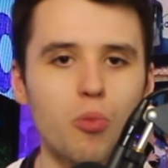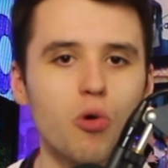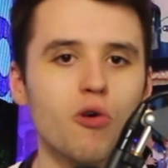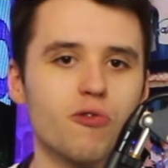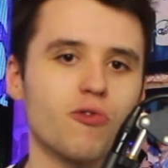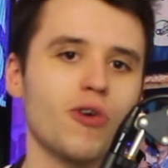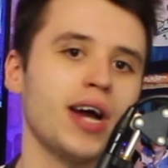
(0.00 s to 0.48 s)

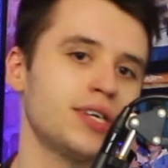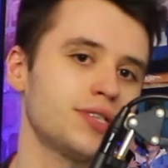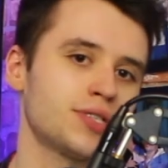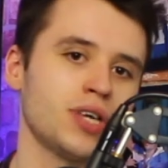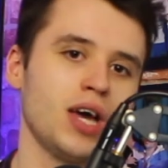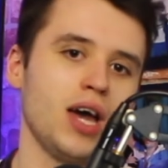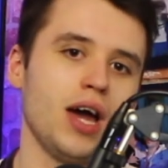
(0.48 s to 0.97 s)
more
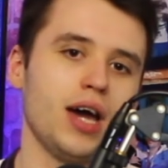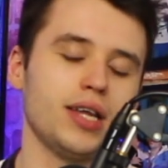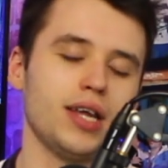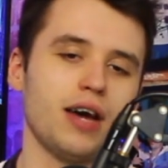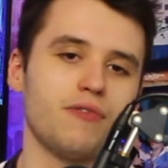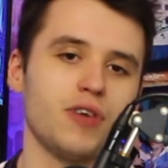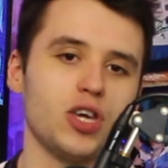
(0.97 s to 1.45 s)
threats
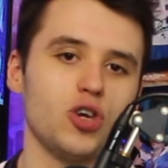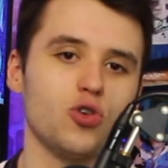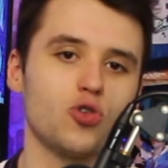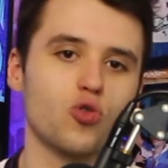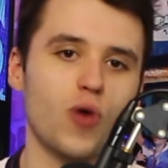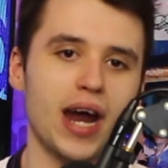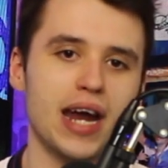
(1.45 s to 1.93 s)
than I think
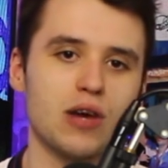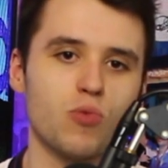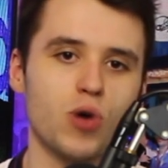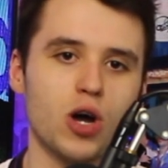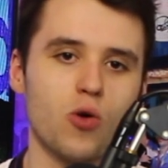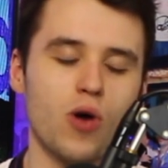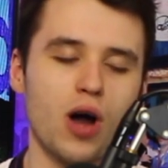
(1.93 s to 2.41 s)
Ukraine
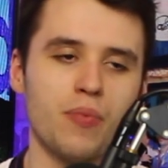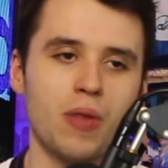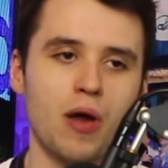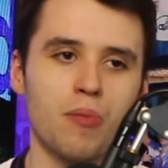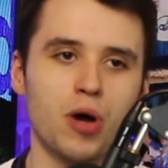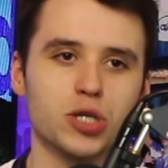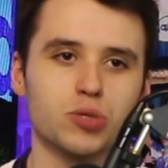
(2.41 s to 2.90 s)
will, and
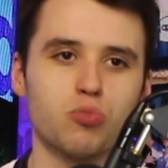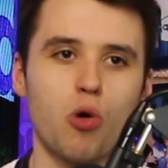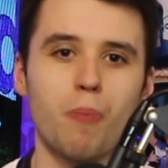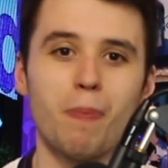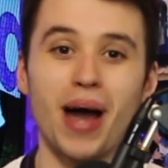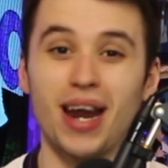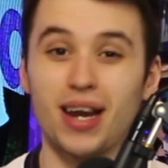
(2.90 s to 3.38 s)
they're a much more
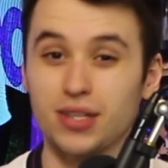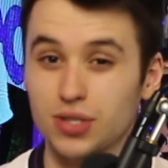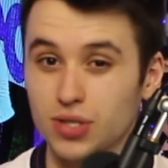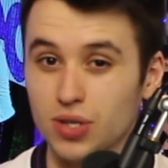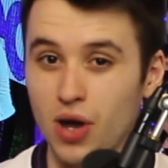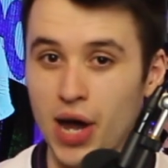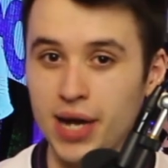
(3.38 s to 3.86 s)

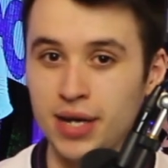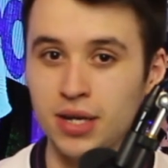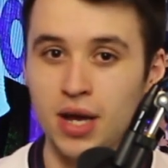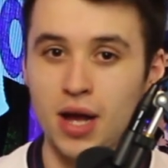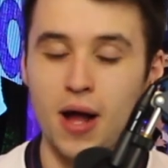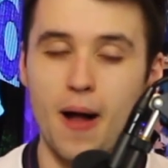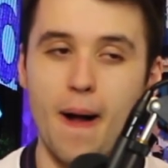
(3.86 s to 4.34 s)
balanced side.
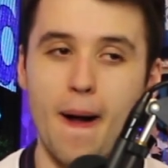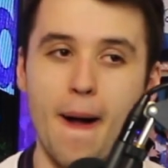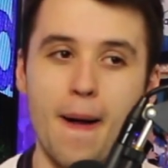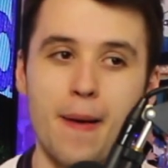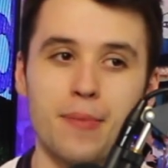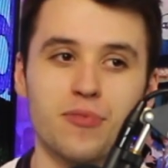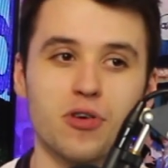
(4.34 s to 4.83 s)

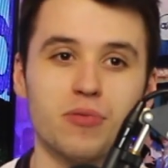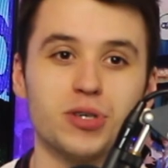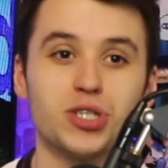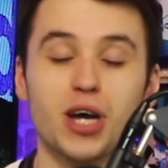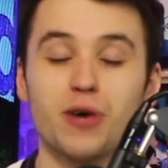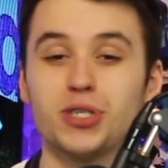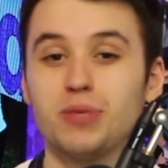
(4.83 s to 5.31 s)
From a
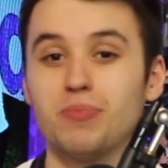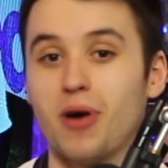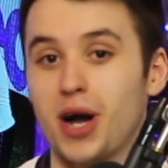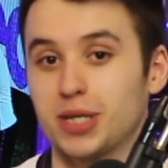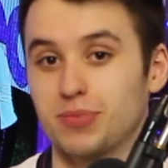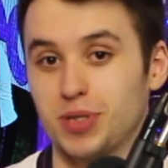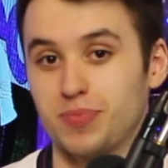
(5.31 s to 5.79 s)
Chelsea
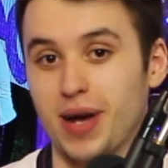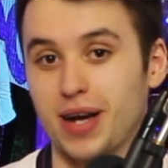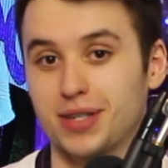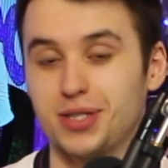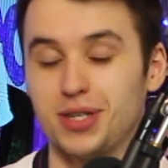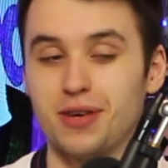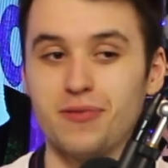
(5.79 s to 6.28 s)
bias
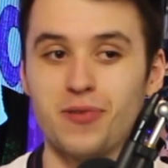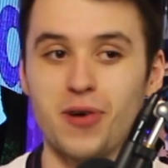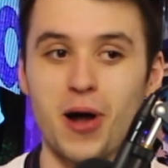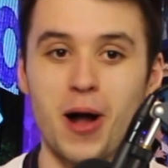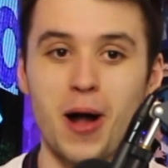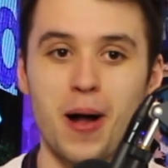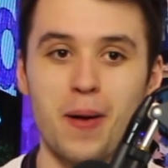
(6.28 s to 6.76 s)
perspective,
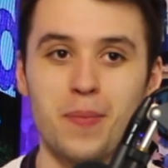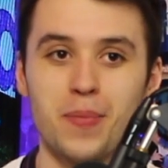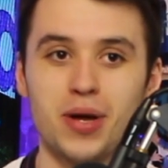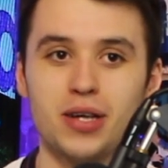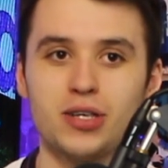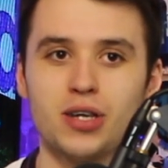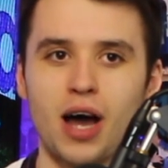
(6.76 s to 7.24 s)
I
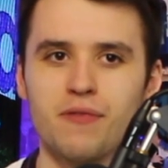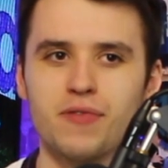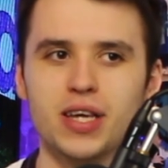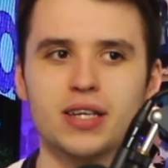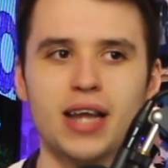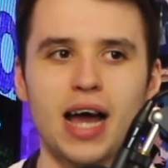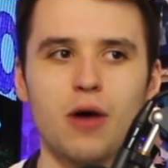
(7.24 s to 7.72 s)

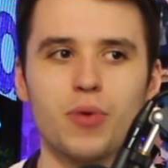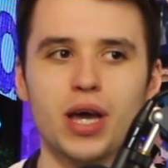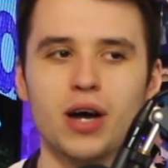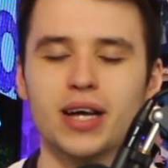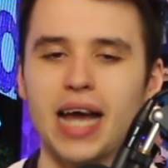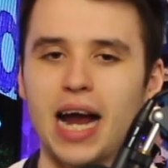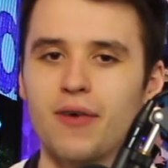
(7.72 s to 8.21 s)
think now we
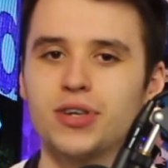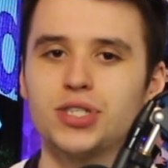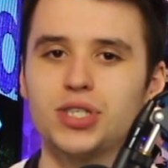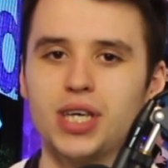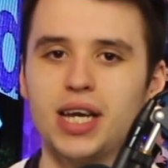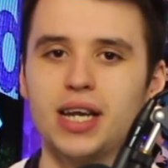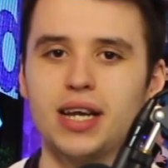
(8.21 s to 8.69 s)
are
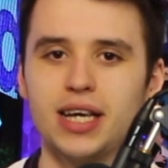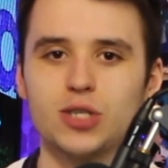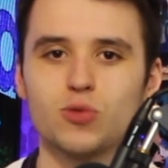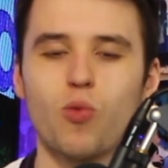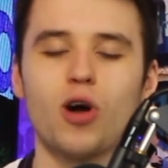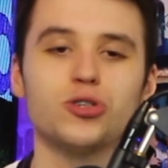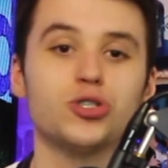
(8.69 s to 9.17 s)
guaranteed at
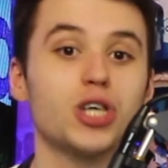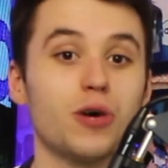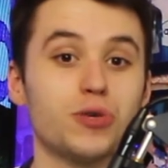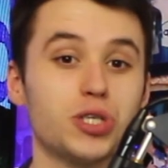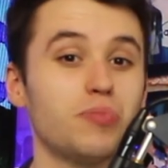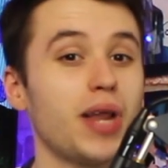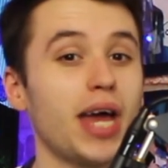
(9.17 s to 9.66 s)
least one
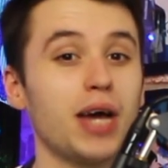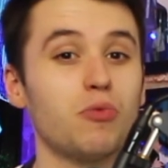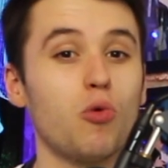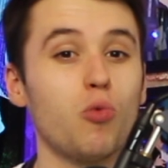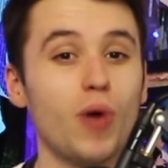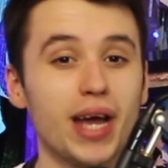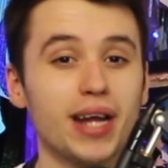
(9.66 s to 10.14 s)
Chelsea player
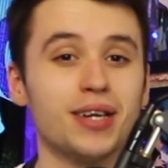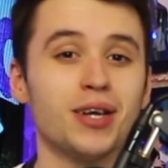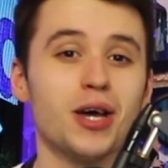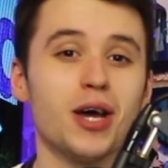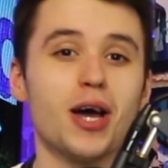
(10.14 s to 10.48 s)
will win